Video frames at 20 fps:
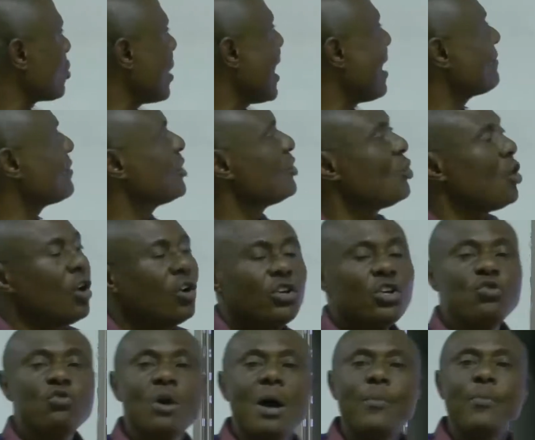have the
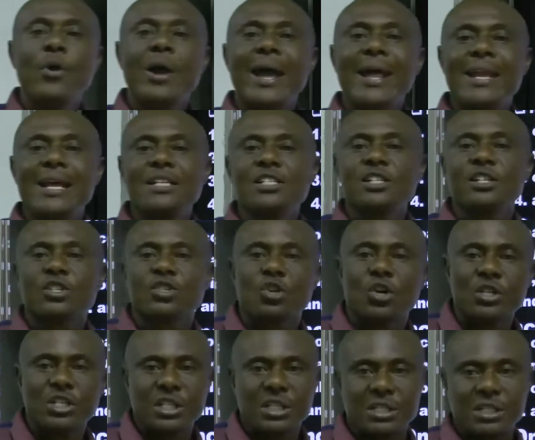non-renewable energy
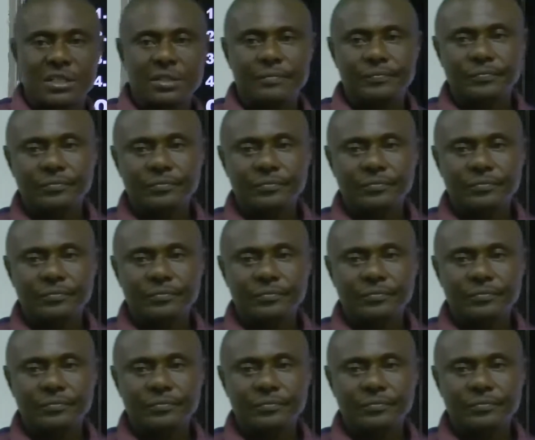resources.